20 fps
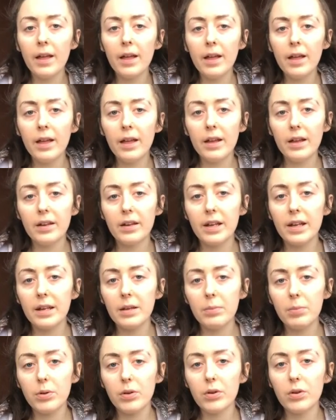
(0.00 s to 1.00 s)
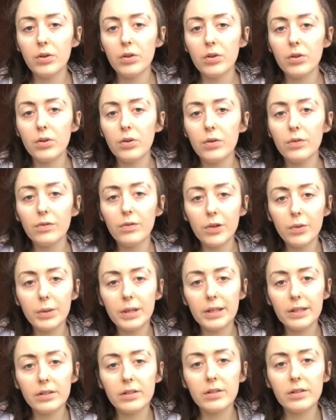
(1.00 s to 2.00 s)
and then you put your
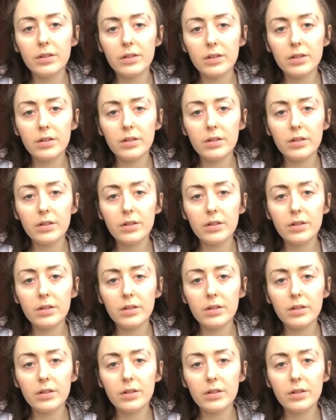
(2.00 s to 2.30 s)
fluids